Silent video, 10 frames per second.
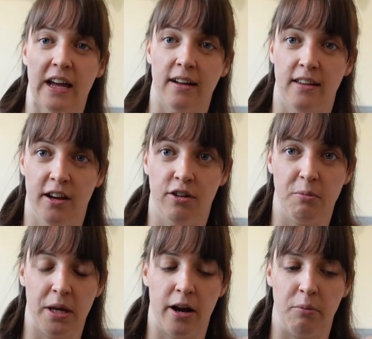
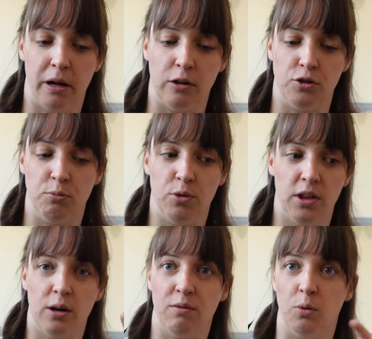anthurium here in Belgium, you
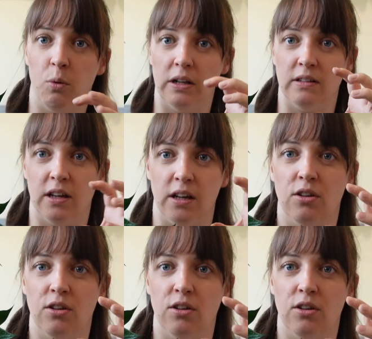think of the ones like,